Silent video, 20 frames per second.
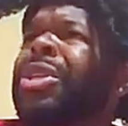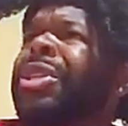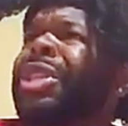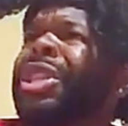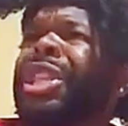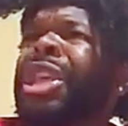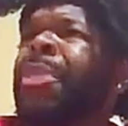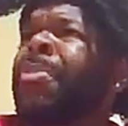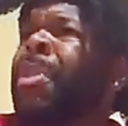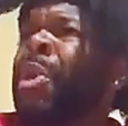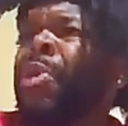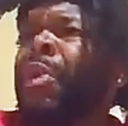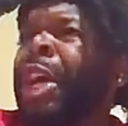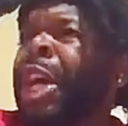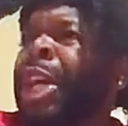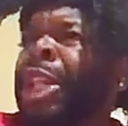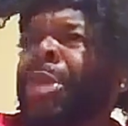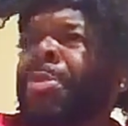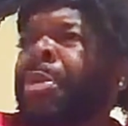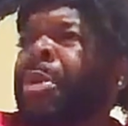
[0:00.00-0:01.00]
Some on
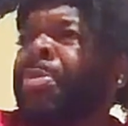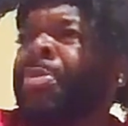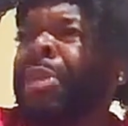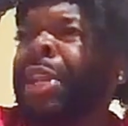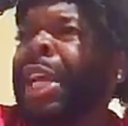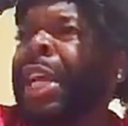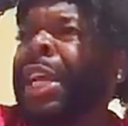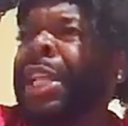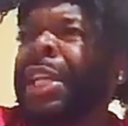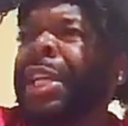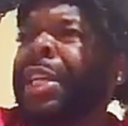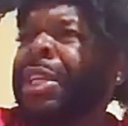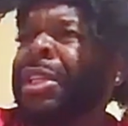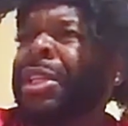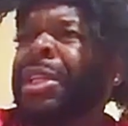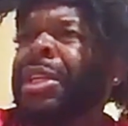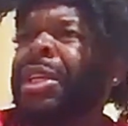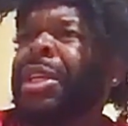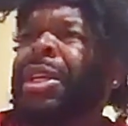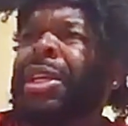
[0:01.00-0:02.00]
Animal Planet.
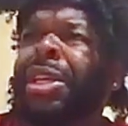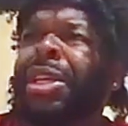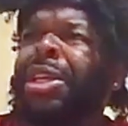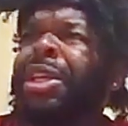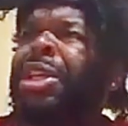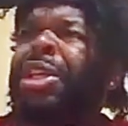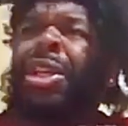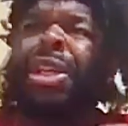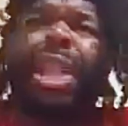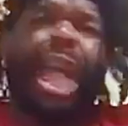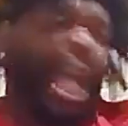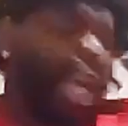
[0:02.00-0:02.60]
He look